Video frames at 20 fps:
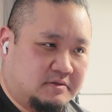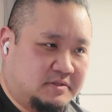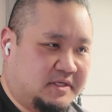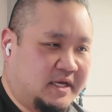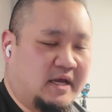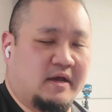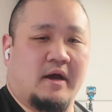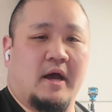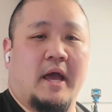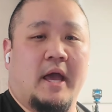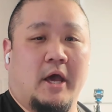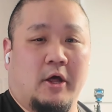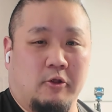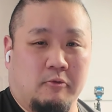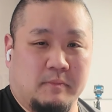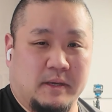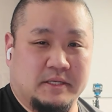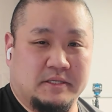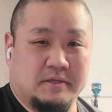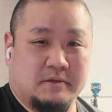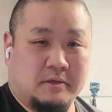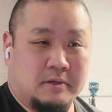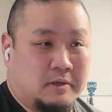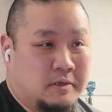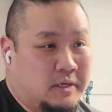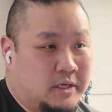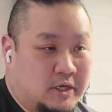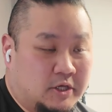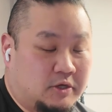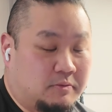Say a helmet,
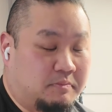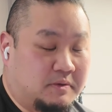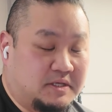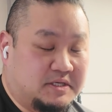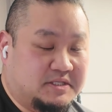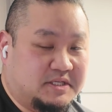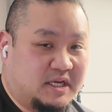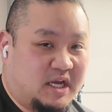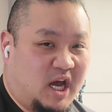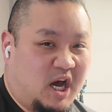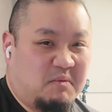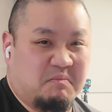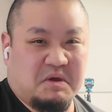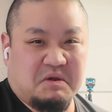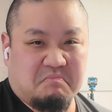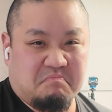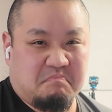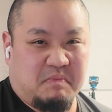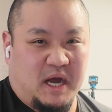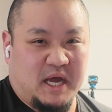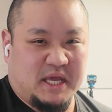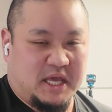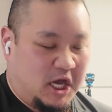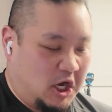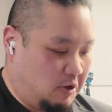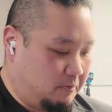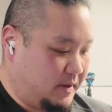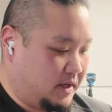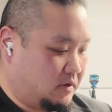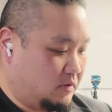either ballistic helmet, bike
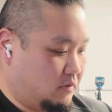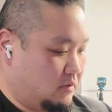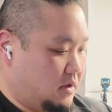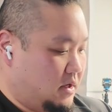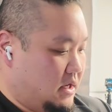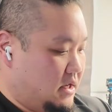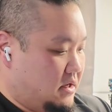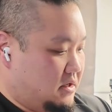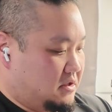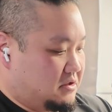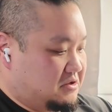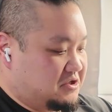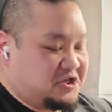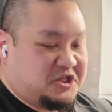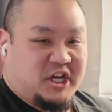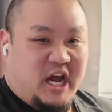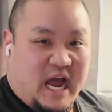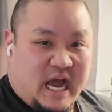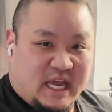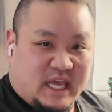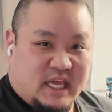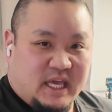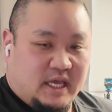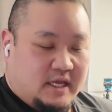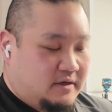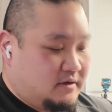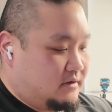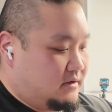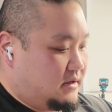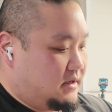helmet,
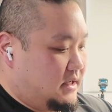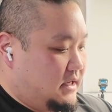jacket,